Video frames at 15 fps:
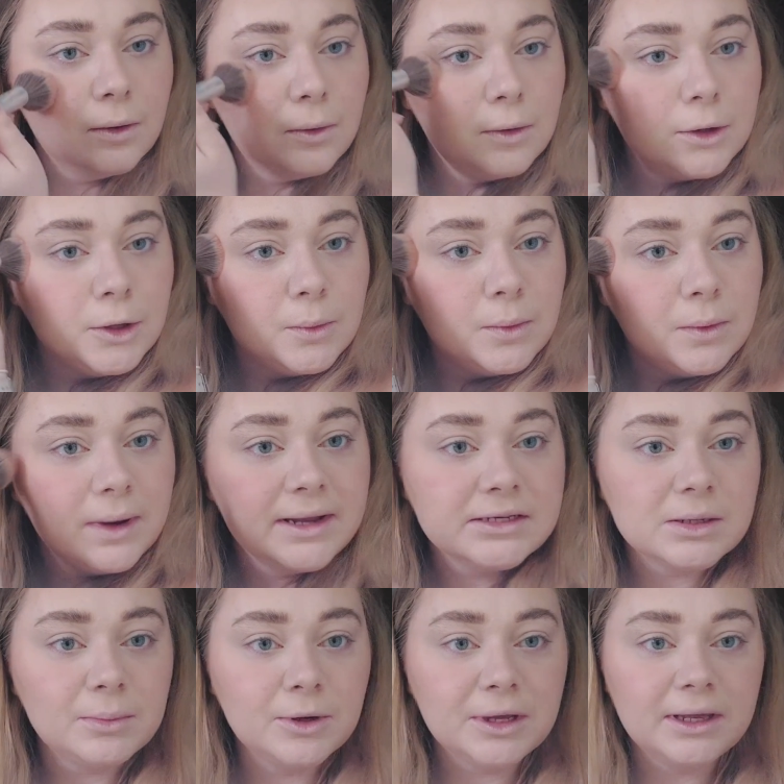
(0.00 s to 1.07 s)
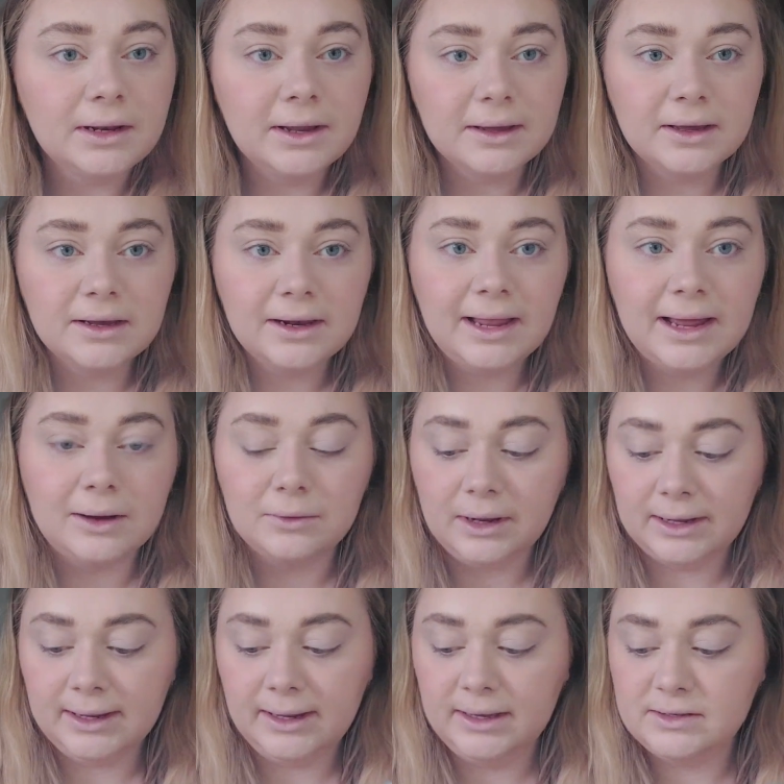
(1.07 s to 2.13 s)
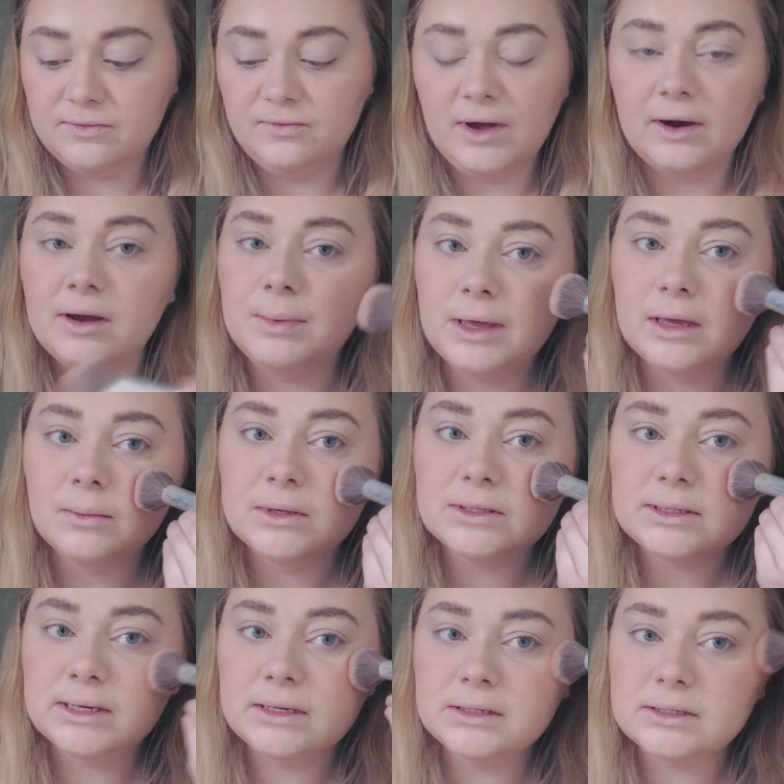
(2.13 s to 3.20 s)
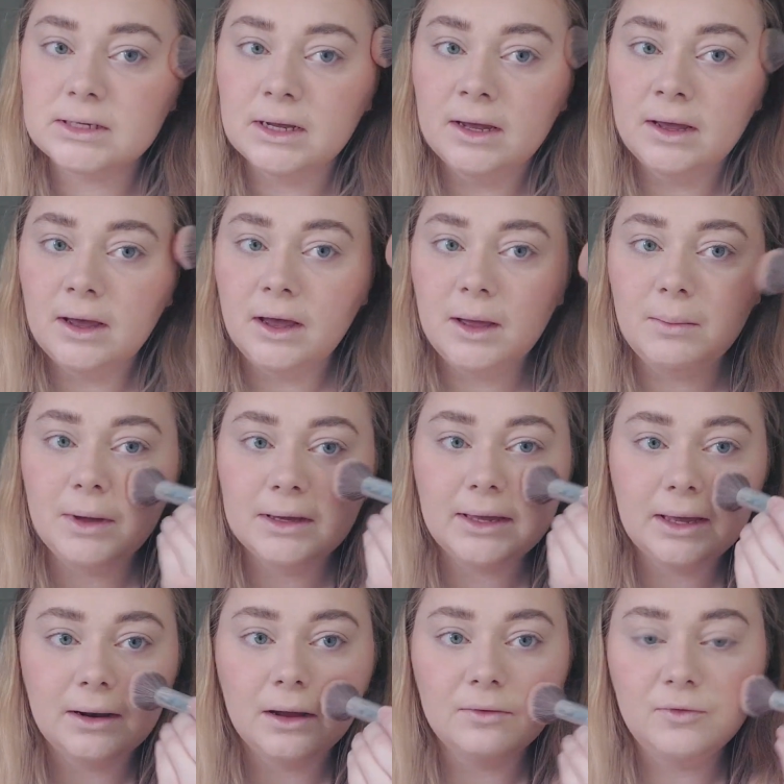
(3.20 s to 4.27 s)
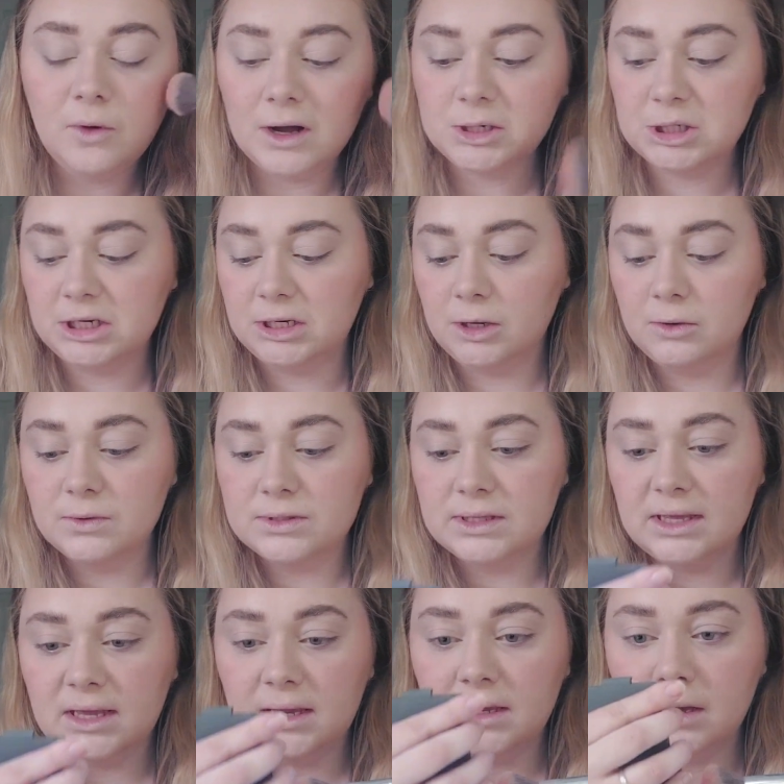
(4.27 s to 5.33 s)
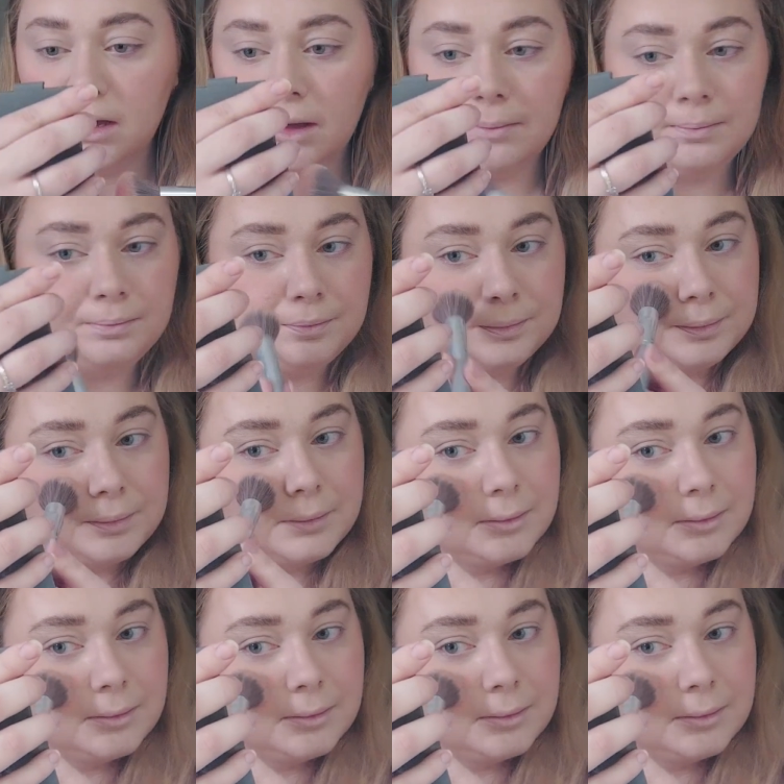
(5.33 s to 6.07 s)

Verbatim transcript: or you will end up looking like a clown. Like, it is very pigmented. Um, again, I've not actually used the um,